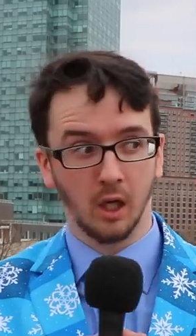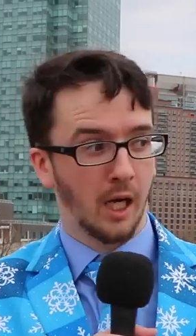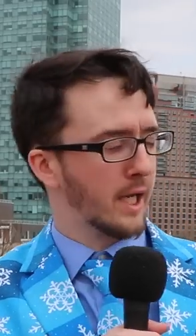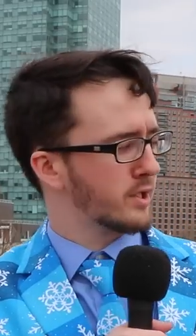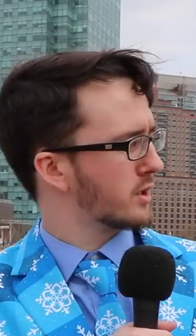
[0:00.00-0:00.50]

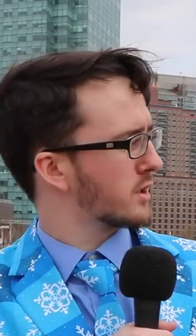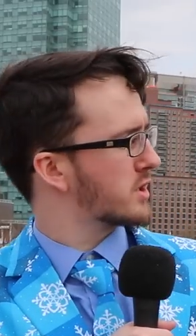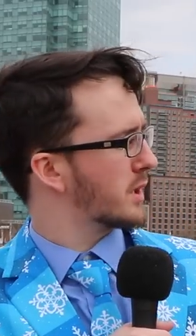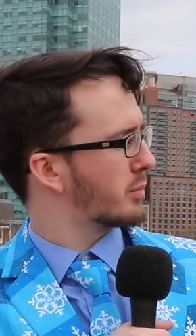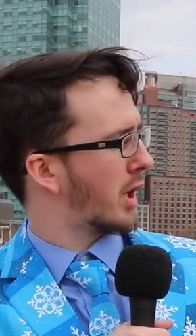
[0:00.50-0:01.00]
As you can
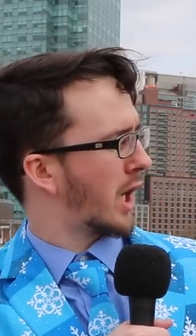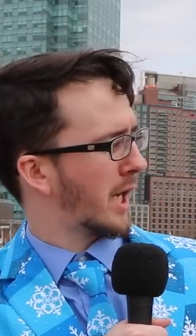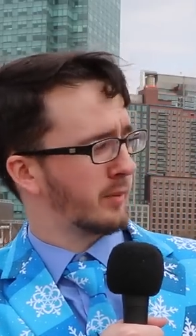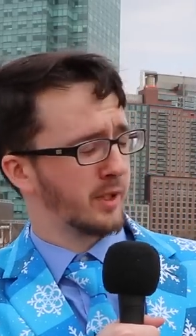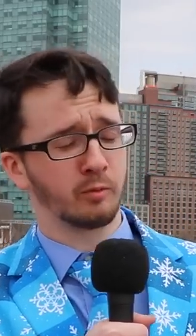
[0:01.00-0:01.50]
see
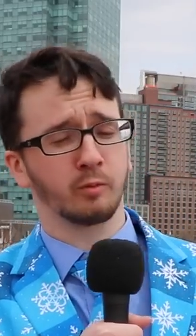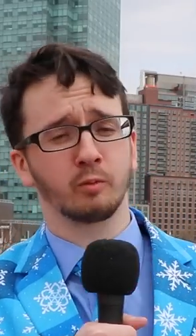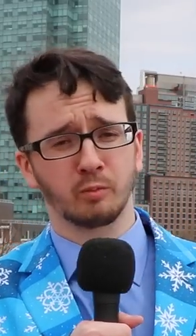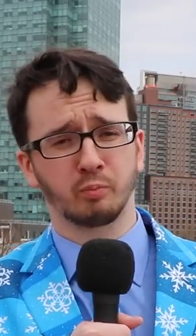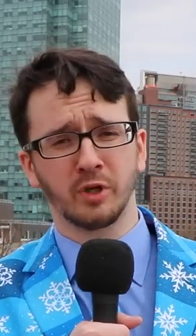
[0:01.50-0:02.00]
behind me,
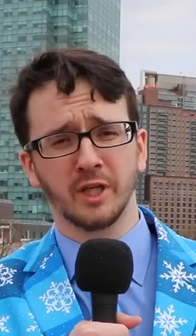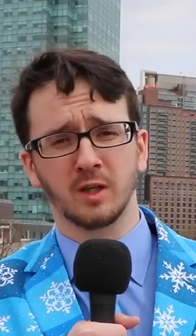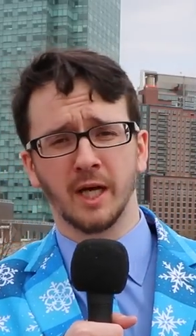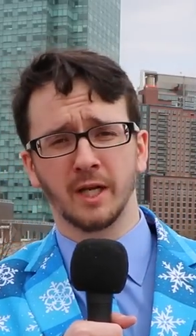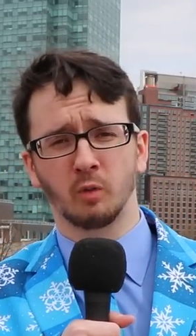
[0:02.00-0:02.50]
pretty
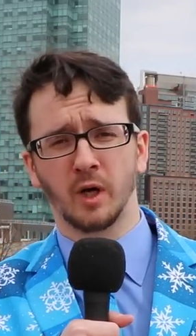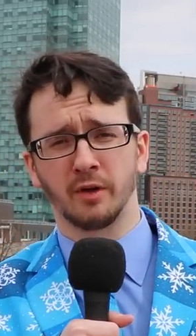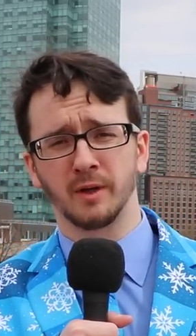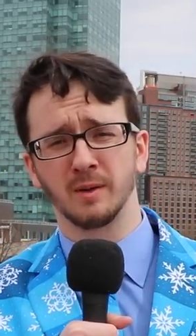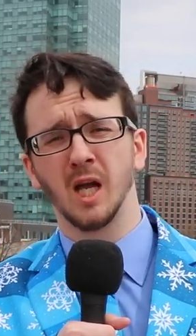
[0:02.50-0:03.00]
cloudy
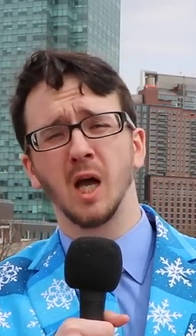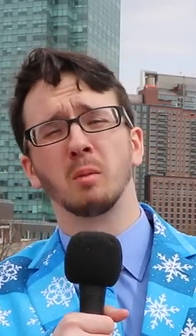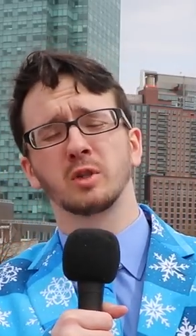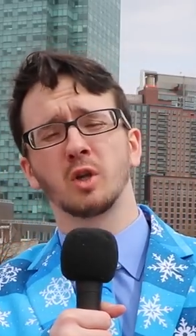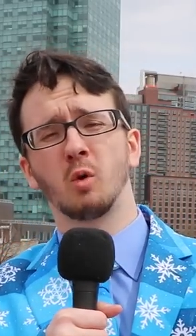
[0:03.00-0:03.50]
weather,
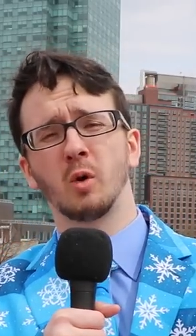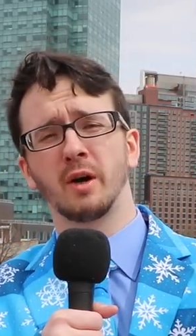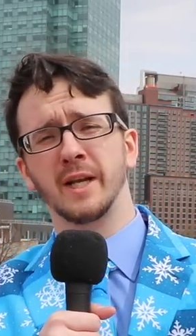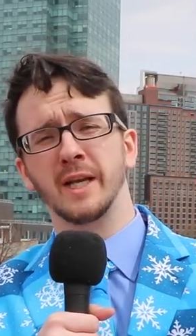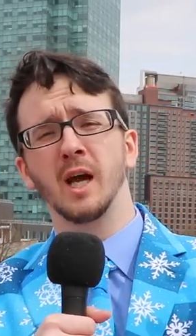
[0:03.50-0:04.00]
but don't
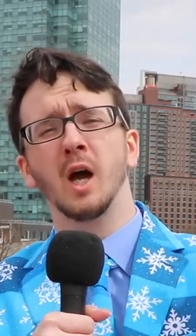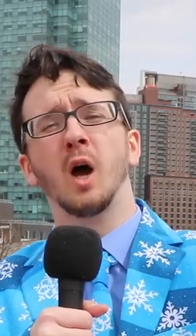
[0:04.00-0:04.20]
worry,